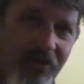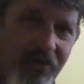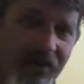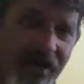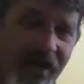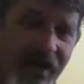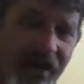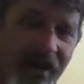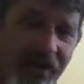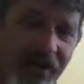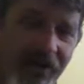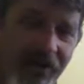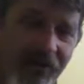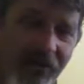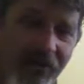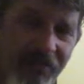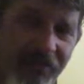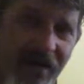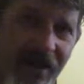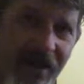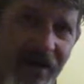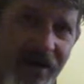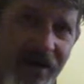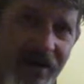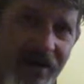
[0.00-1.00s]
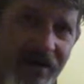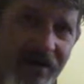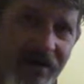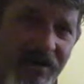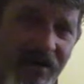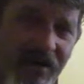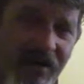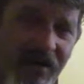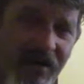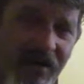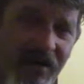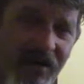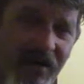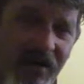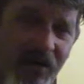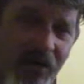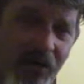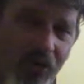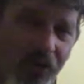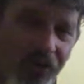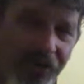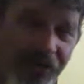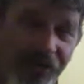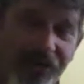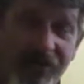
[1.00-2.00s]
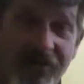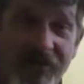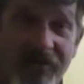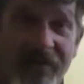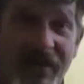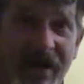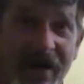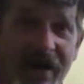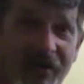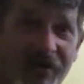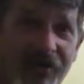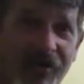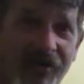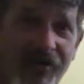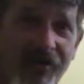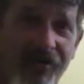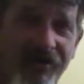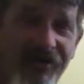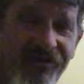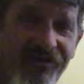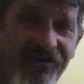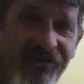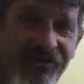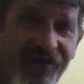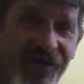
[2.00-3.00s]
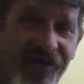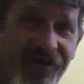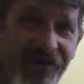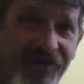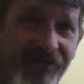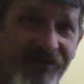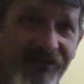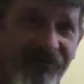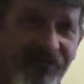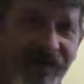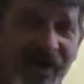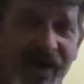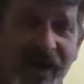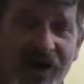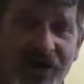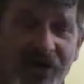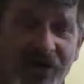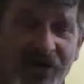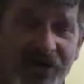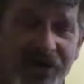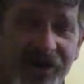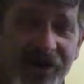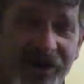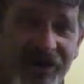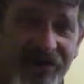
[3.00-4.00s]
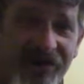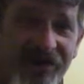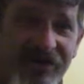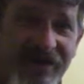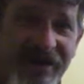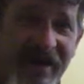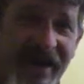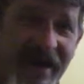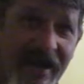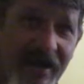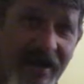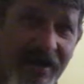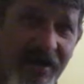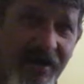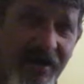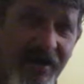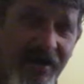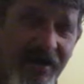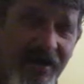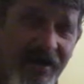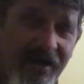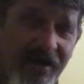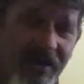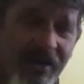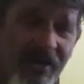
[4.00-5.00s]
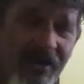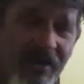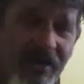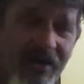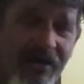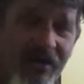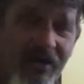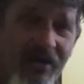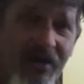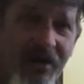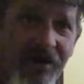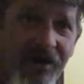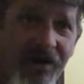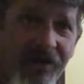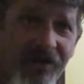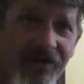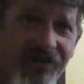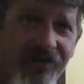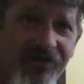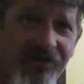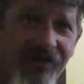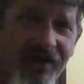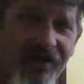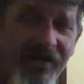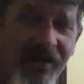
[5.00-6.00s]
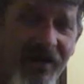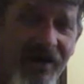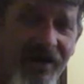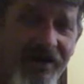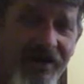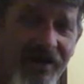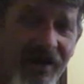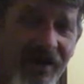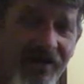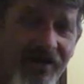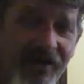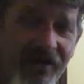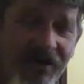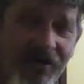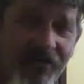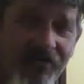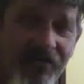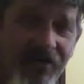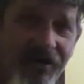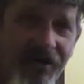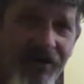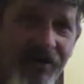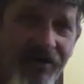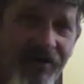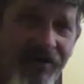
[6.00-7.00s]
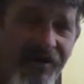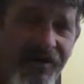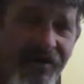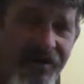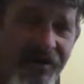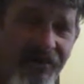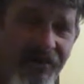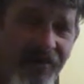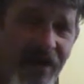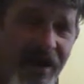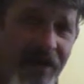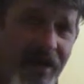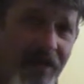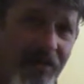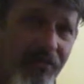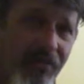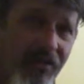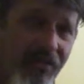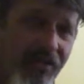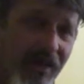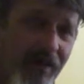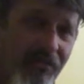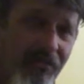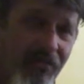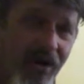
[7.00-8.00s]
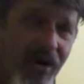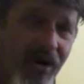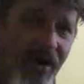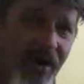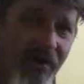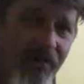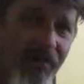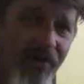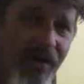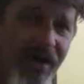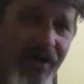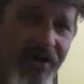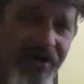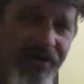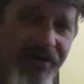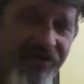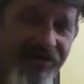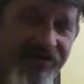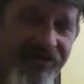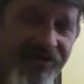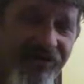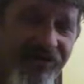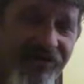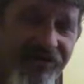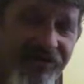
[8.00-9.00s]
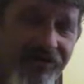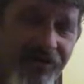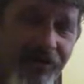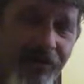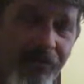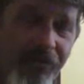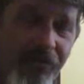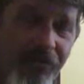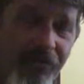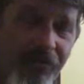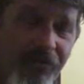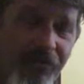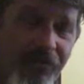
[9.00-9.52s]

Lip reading: getting it repaired, or the repairer has said it's fucked, it's dead, you know, so they take the computer into me but they buy a brand new system.